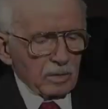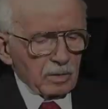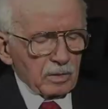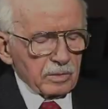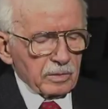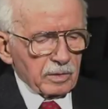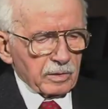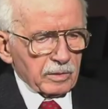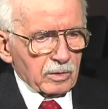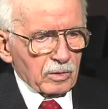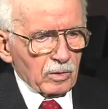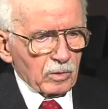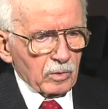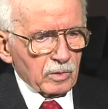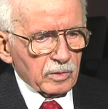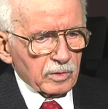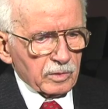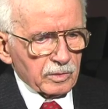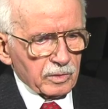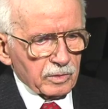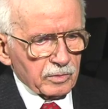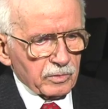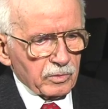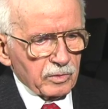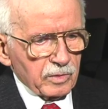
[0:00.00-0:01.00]
They called it
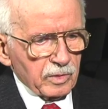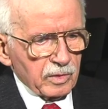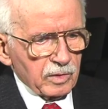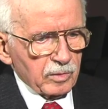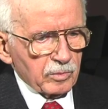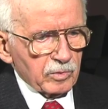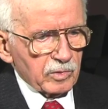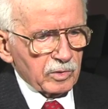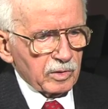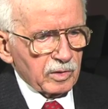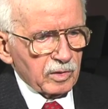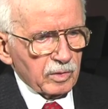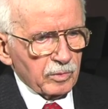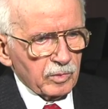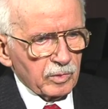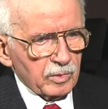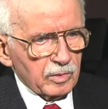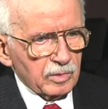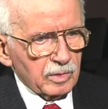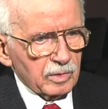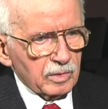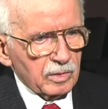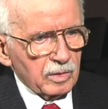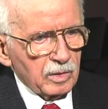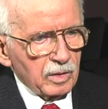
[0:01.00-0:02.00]
the Dream Team,
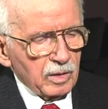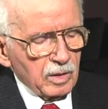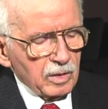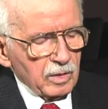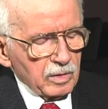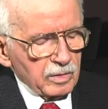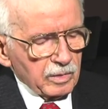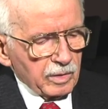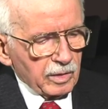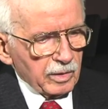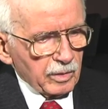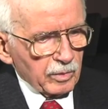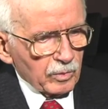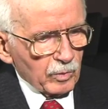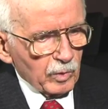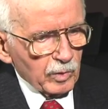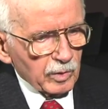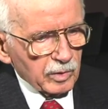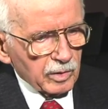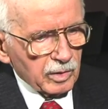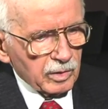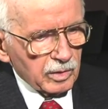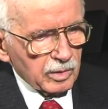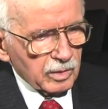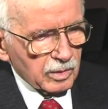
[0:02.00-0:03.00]
and they
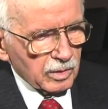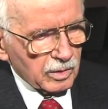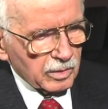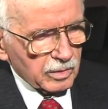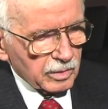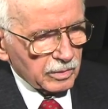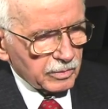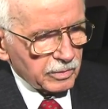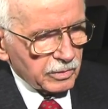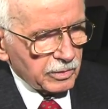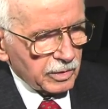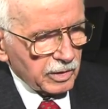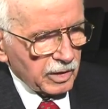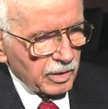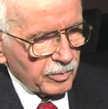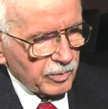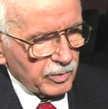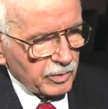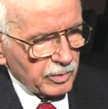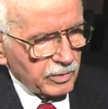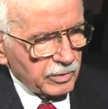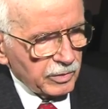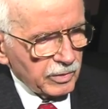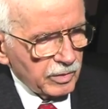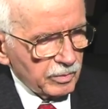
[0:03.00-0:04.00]
won the
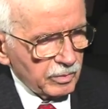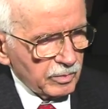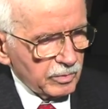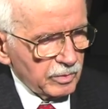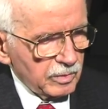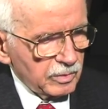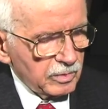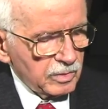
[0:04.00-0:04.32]
championship